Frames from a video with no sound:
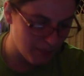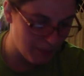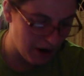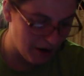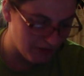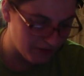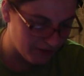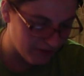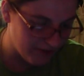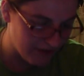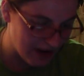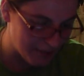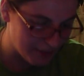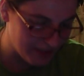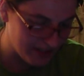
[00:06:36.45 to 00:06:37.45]
Powerful
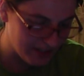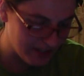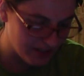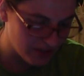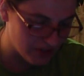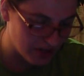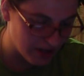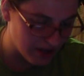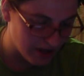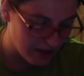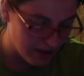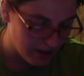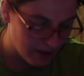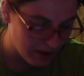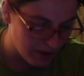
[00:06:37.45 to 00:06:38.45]
family ninja
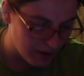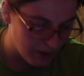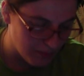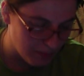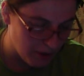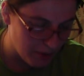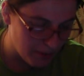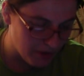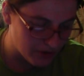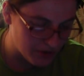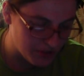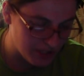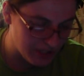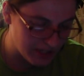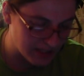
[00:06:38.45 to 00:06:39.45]

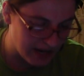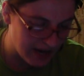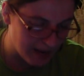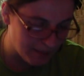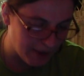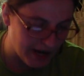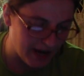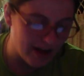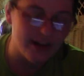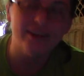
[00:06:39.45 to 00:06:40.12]
Momochi Tanba.